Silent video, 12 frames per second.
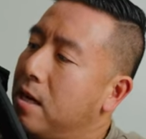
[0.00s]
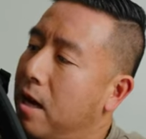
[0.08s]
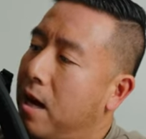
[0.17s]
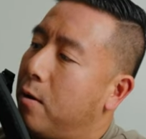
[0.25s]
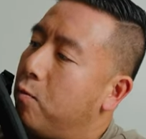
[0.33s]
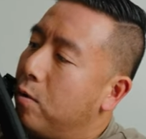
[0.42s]

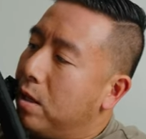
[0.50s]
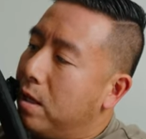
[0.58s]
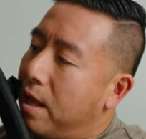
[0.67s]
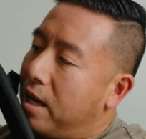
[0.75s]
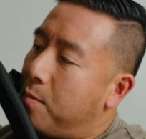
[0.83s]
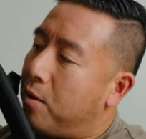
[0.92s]
I really
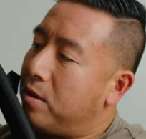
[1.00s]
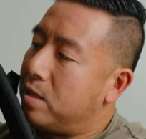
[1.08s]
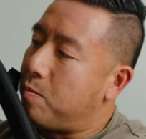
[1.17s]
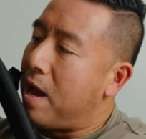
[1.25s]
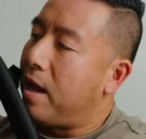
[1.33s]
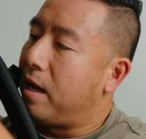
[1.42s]
like about this
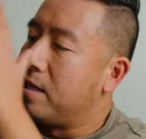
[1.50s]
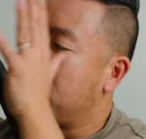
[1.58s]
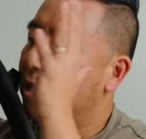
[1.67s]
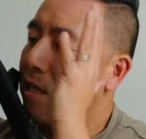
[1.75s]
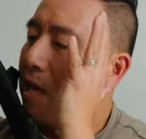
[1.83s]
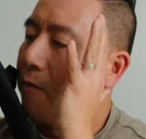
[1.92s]
bag, is
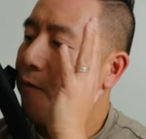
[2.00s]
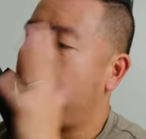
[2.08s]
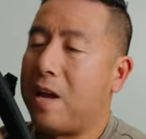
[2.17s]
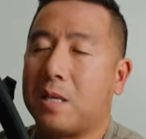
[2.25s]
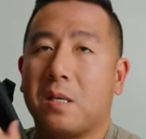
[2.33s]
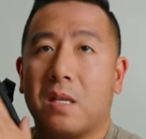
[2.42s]
that it
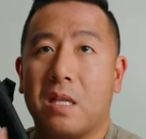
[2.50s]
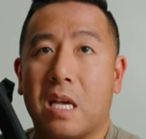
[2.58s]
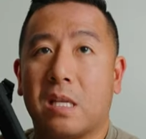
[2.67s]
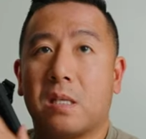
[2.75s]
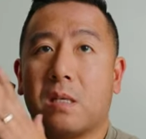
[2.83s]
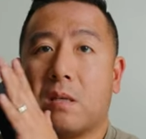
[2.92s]
fits
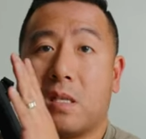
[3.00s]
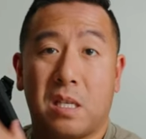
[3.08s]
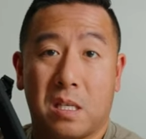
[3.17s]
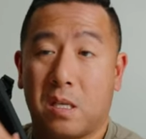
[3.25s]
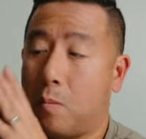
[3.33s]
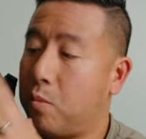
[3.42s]
this
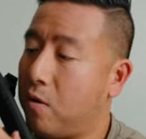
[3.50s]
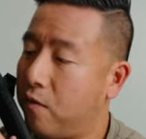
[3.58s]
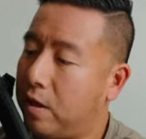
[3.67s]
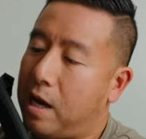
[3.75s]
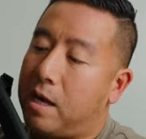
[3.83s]
system perfectly,